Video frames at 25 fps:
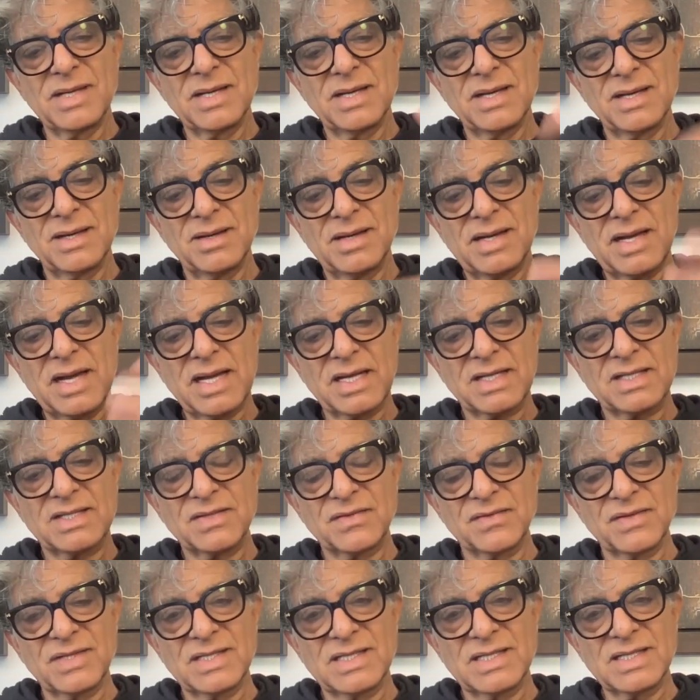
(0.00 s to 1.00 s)
uh,
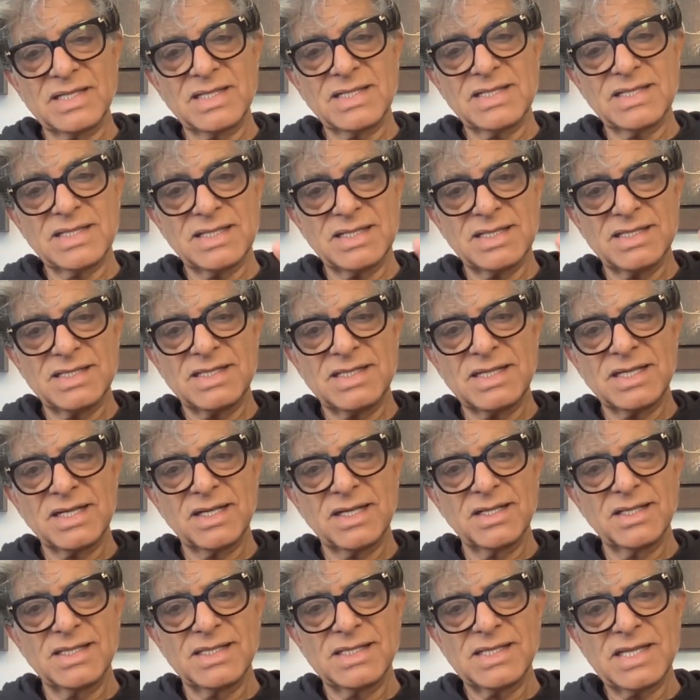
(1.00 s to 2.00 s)
activities in a
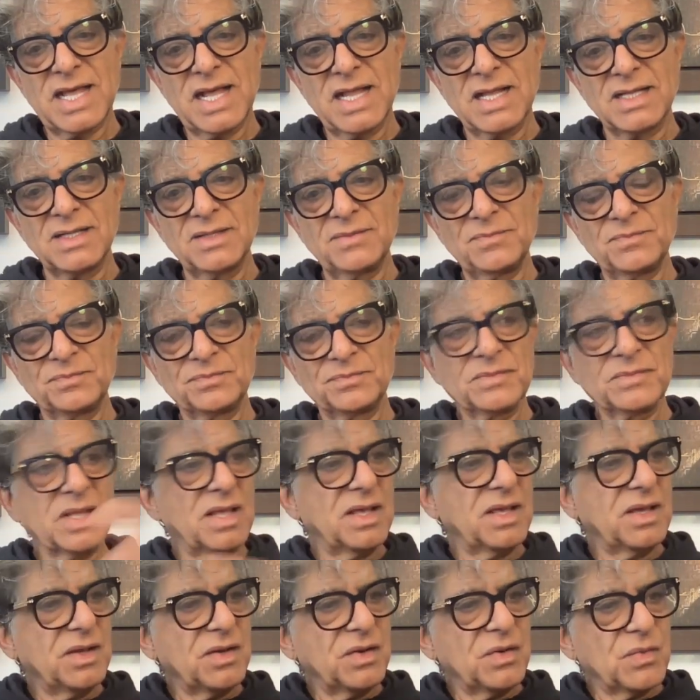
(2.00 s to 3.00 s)
single cell
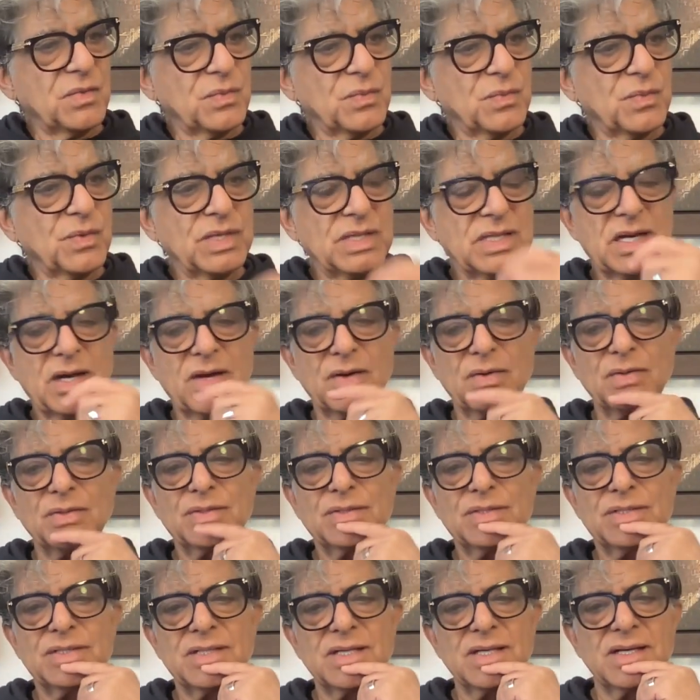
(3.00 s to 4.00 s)

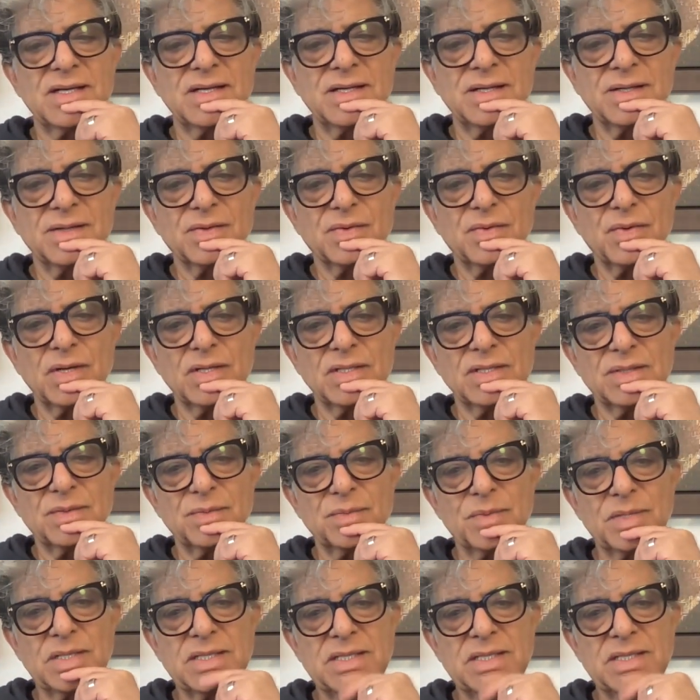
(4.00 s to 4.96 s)
without uh, quantum